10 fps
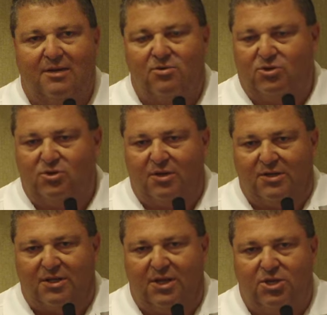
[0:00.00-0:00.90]
understood
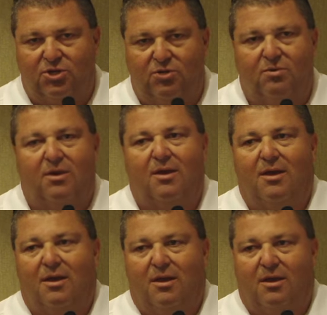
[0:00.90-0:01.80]
as an issue.
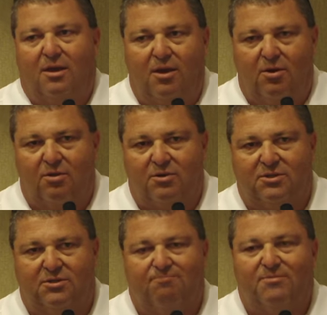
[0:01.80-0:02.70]

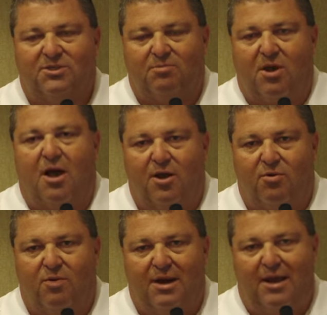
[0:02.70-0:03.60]
Here's some
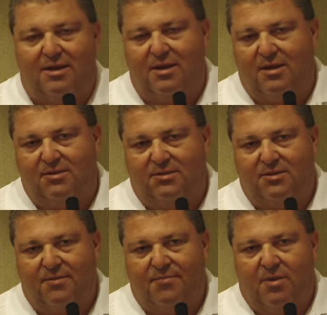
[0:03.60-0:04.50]
concrete
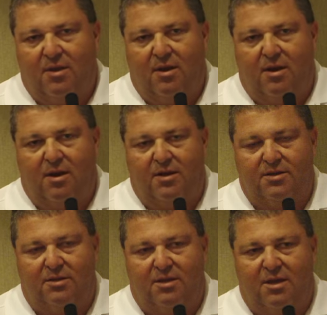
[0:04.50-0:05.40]
ideas
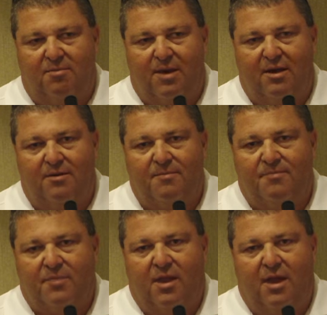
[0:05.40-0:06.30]
to think about.
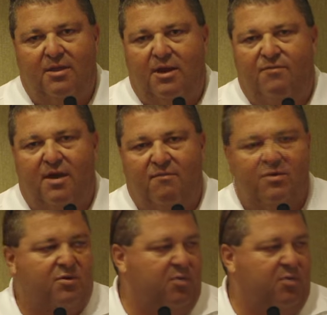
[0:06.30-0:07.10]
And then if you have other